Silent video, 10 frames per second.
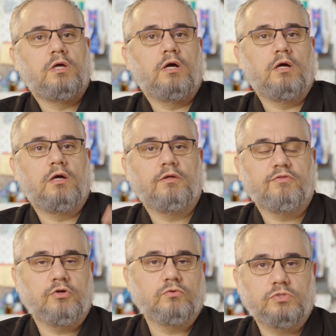
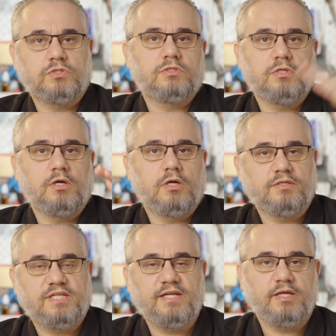those
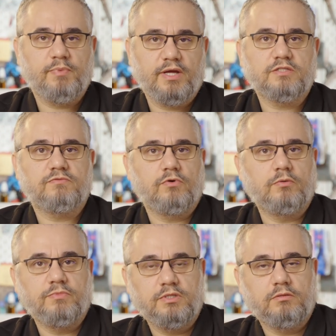sanding pads
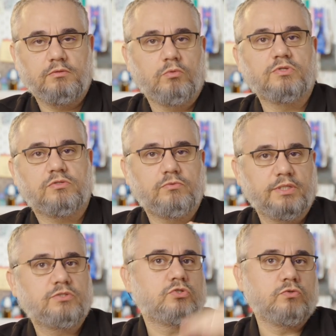from the lowest
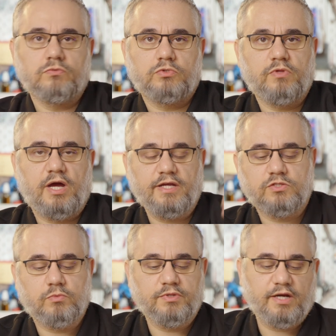grit to the
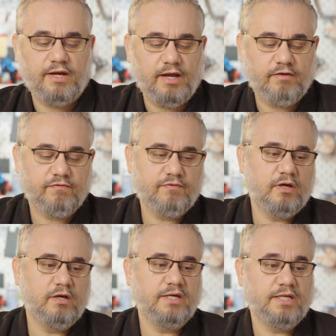highest one that I have,
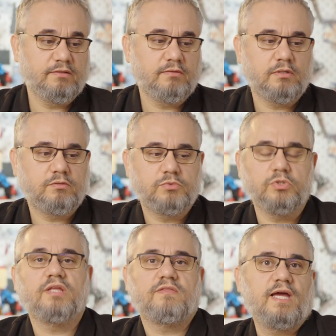and to
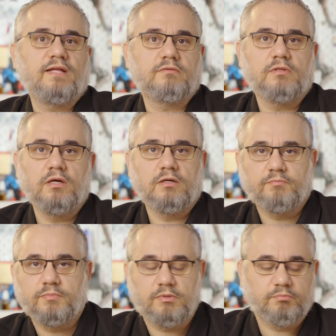get that
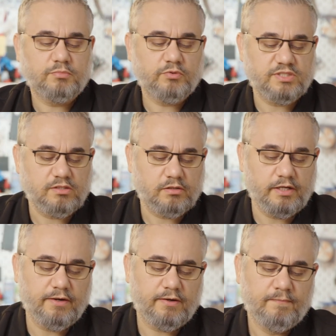crystal
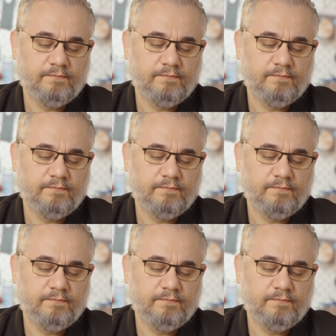clear.